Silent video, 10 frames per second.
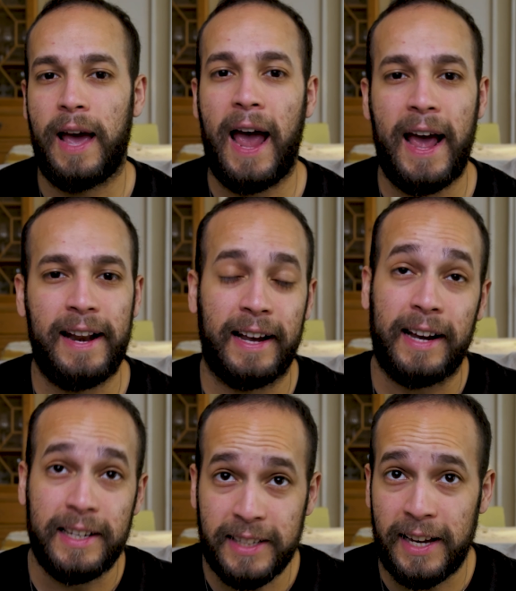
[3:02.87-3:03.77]
And
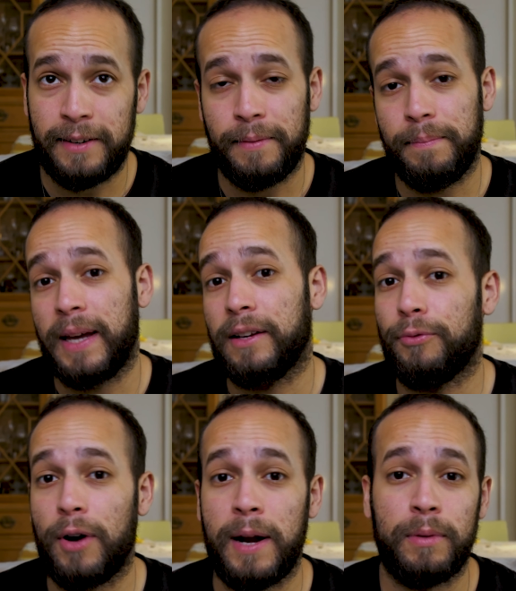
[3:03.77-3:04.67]
like I said, make the
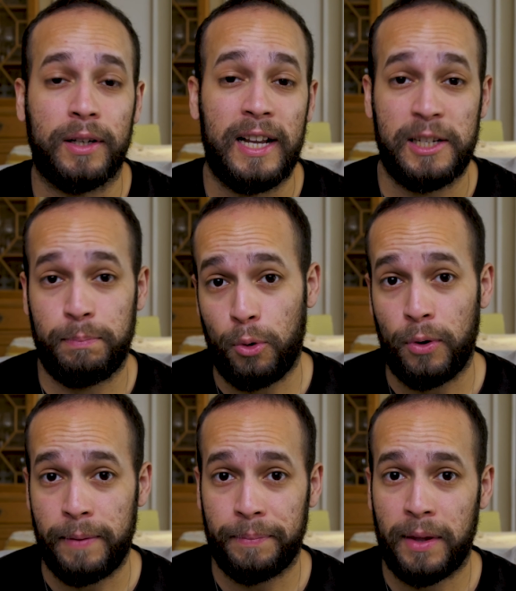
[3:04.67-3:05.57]
frame look less
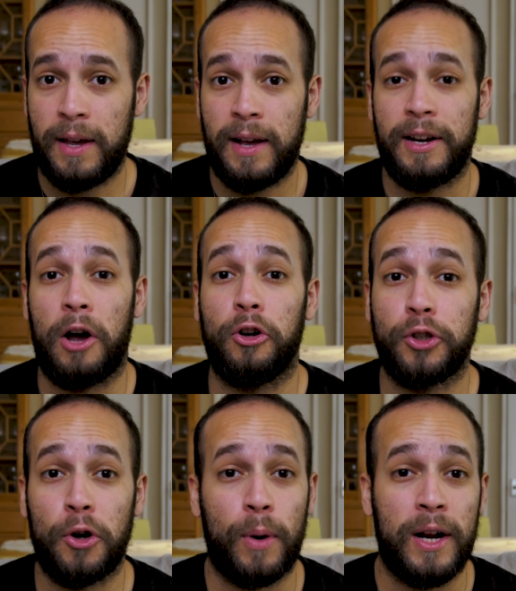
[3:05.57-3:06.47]
boring. Now I'll
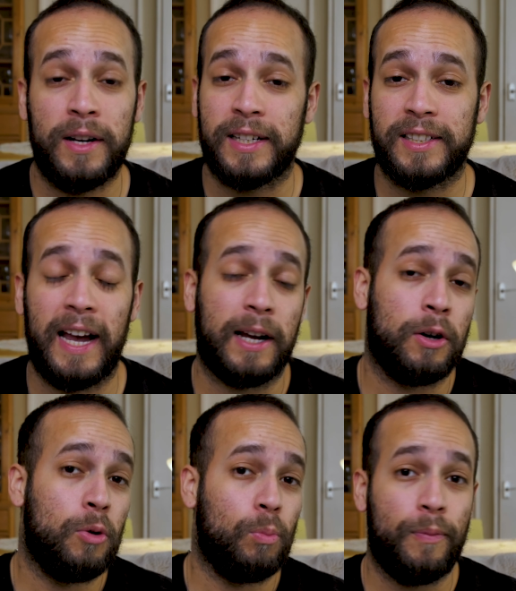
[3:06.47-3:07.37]
show you what it looks like
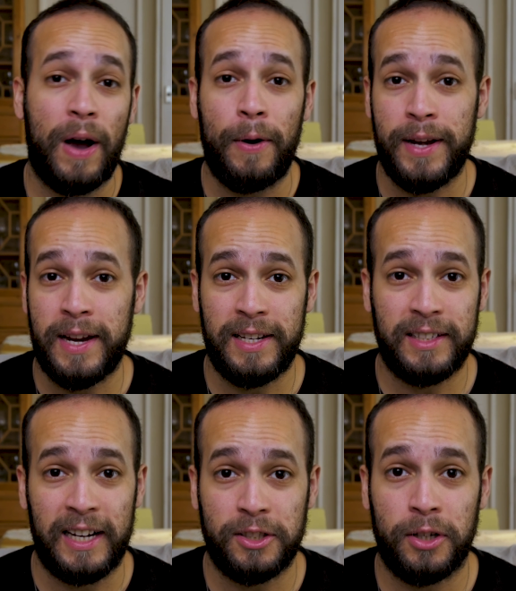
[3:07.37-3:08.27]
without any of
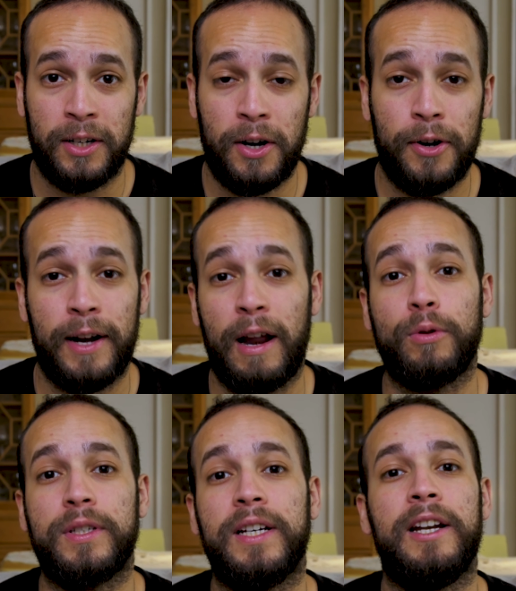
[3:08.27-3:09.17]
these lights turned on, and
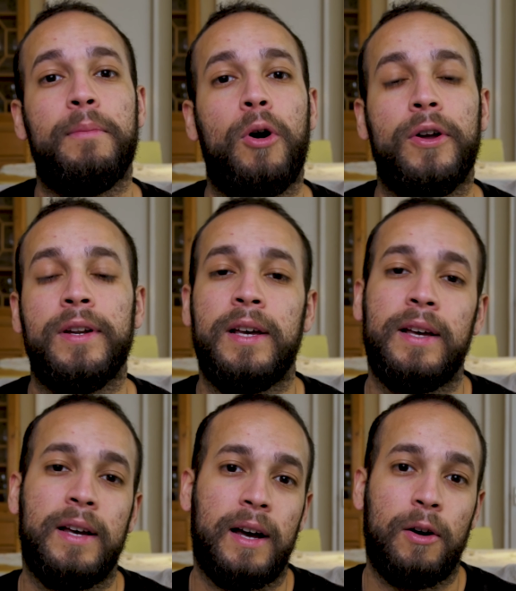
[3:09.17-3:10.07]
I'll turn them on
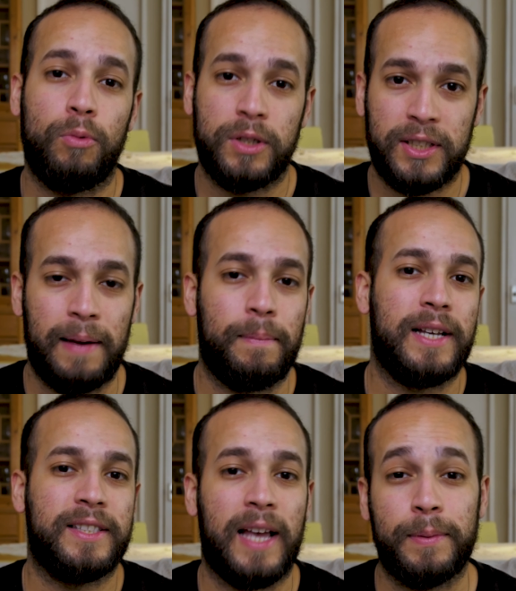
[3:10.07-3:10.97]
step
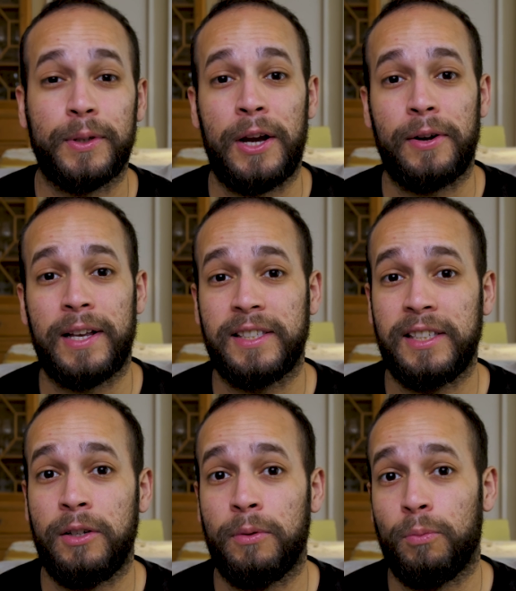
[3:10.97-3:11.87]
by step so that you can
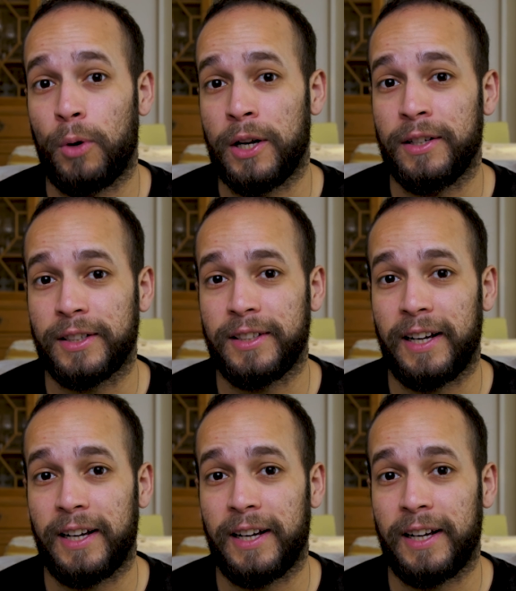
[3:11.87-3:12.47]
see what it looks